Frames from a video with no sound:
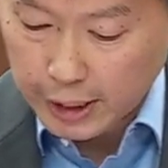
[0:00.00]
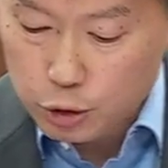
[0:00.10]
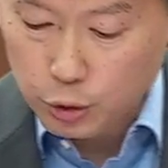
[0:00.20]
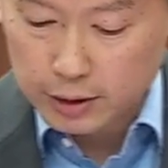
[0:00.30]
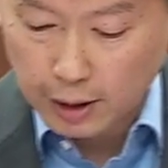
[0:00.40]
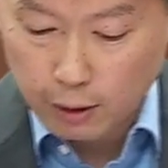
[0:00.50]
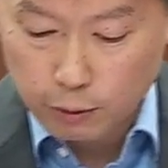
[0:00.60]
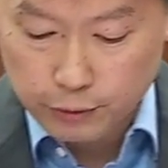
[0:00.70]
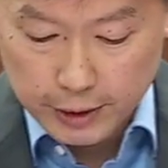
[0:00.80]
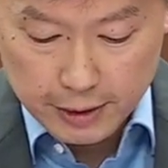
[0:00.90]

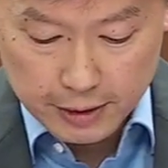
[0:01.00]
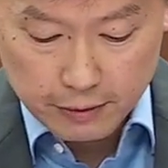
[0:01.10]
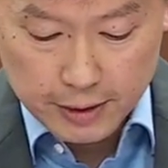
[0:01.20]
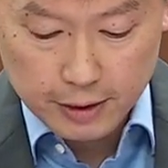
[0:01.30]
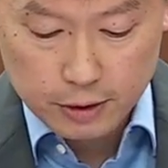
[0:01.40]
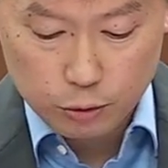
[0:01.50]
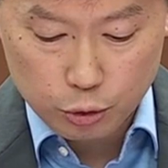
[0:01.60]
intra-town feeder services to